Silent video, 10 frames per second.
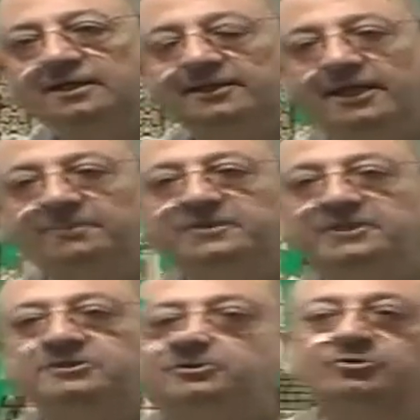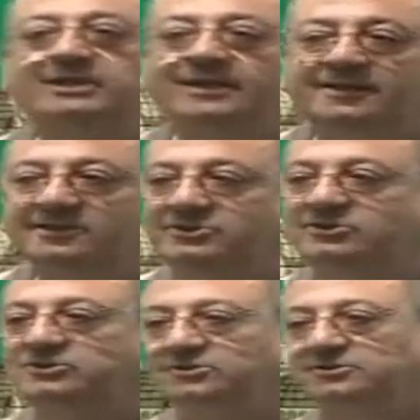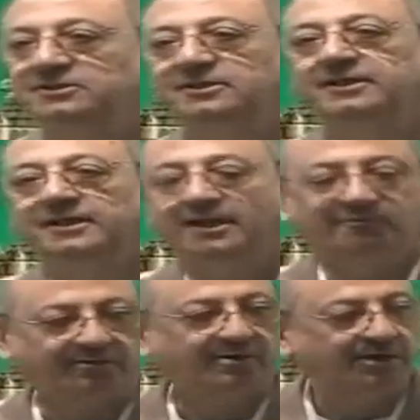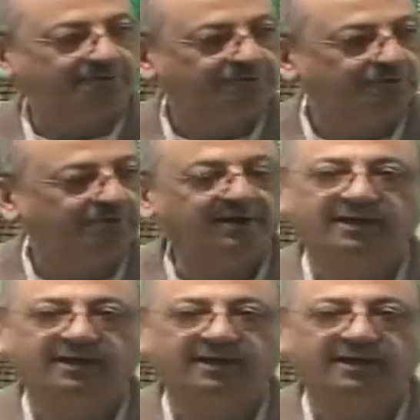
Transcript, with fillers: Keep these two sentences in front of you